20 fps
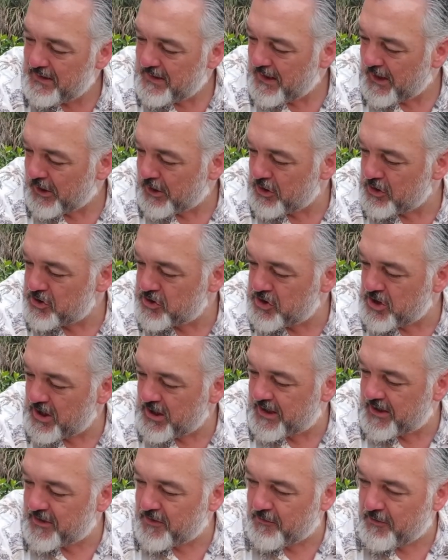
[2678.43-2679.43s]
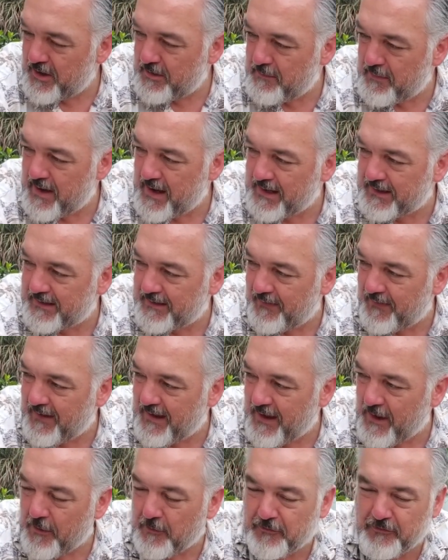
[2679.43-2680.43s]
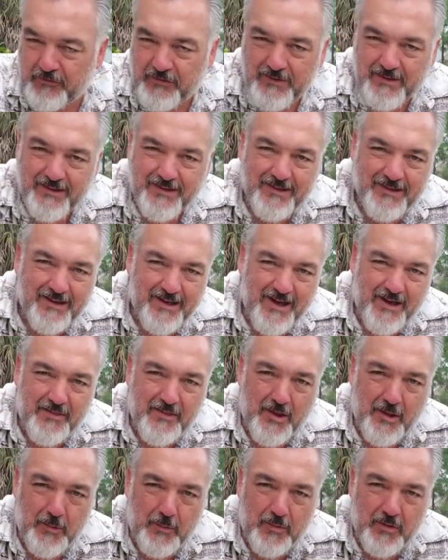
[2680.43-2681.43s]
a good chunk of the way back to the house, and then